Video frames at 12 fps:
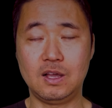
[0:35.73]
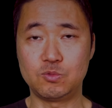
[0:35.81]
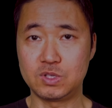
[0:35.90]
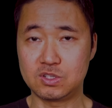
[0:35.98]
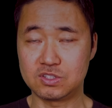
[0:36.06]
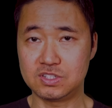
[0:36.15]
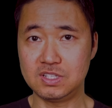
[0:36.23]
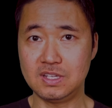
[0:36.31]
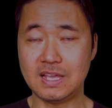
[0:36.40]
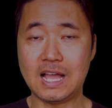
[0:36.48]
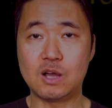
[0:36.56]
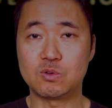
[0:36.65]
We could see
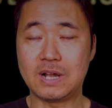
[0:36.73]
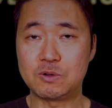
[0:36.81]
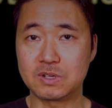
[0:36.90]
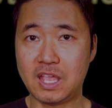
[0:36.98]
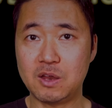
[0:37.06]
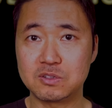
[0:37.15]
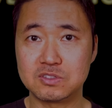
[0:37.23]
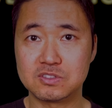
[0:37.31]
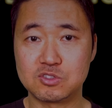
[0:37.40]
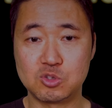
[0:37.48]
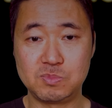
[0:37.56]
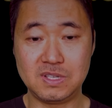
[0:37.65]
how our characters
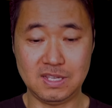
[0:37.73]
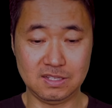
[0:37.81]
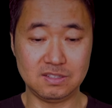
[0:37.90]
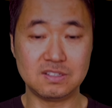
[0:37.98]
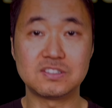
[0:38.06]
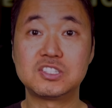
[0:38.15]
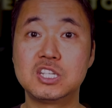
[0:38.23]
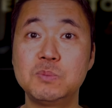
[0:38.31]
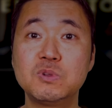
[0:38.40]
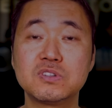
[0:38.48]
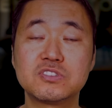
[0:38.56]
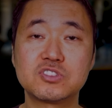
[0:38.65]
could be in the
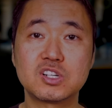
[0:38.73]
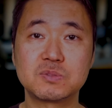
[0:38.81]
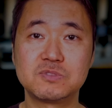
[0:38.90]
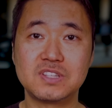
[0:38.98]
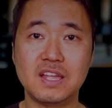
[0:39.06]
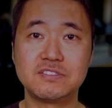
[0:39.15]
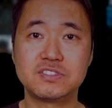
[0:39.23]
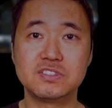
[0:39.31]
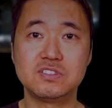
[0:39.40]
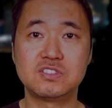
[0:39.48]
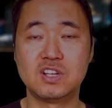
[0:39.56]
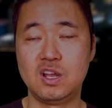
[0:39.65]
similar
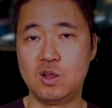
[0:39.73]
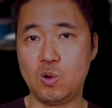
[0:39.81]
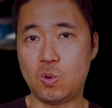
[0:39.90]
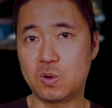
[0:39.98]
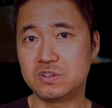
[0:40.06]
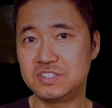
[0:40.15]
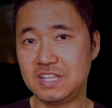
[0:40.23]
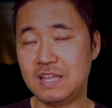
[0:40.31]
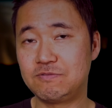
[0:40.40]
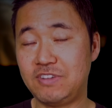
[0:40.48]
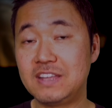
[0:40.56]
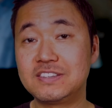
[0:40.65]
circumstances or
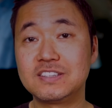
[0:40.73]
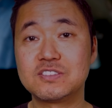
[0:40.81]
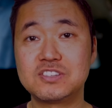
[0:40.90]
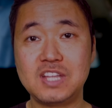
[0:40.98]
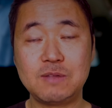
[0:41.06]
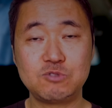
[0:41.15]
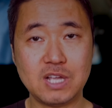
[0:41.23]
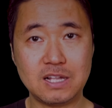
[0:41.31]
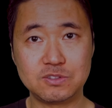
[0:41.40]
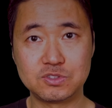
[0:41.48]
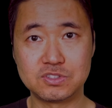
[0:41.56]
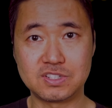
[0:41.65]
facing the same
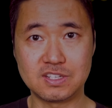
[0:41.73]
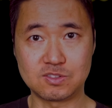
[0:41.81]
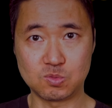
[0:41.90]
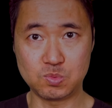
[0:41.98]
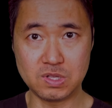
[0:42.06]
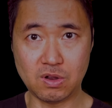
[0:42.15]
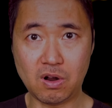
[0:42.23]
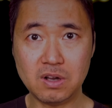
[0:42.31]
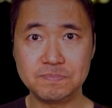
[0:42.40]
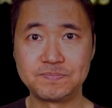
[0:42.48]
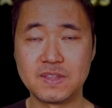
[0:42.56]
challenges as we are,